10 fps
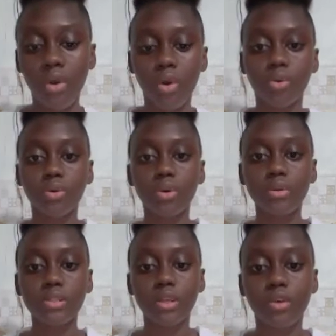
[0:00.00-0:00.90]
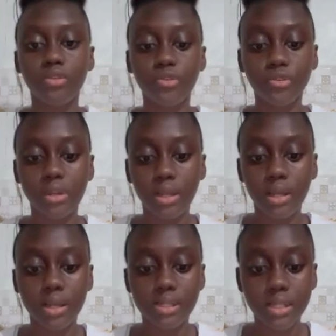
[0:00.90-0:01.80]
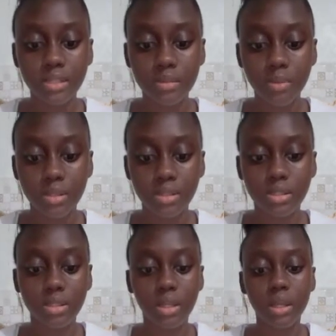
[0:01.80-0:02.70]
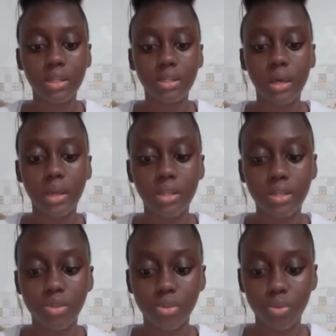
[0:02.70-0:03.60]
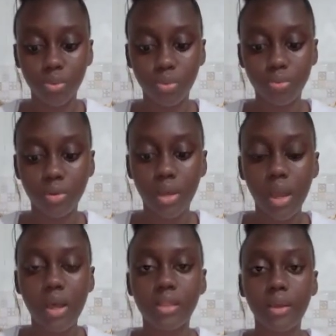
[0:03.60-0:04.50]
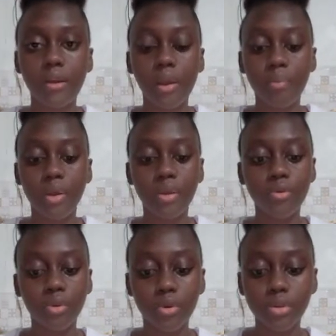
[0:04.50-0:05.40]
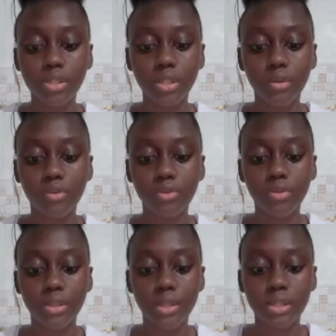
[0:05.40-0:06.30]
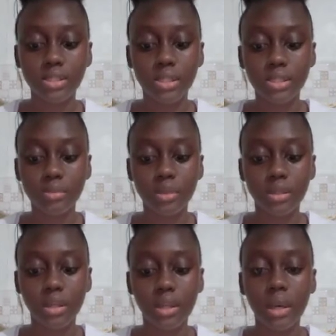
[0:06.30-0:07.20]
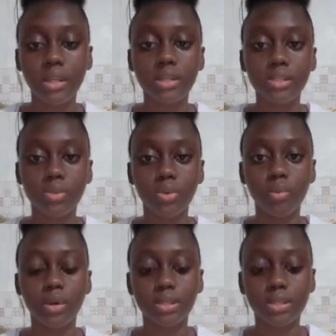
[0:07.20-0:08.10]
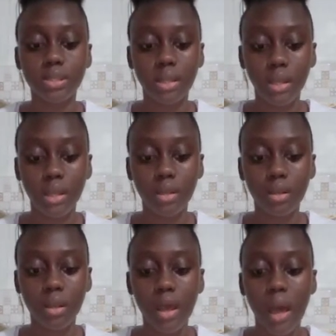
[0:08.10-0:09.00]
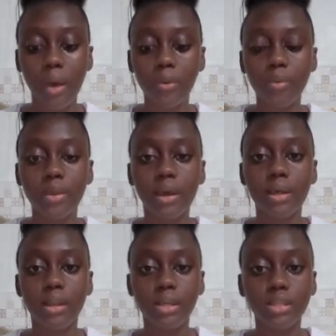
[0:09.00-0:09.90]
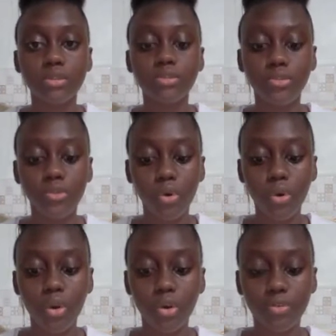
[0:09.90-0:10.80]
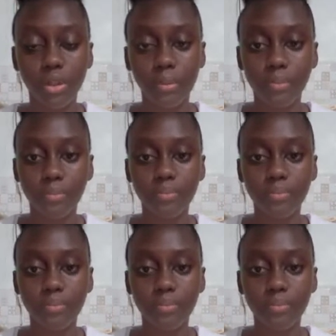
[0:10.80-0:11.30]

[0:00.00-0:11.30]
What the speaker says: Roles of reading assessments in Guyanese school. There are many roles of the reading assessment in Guyanese school, but today I will be highlighting 4 of them.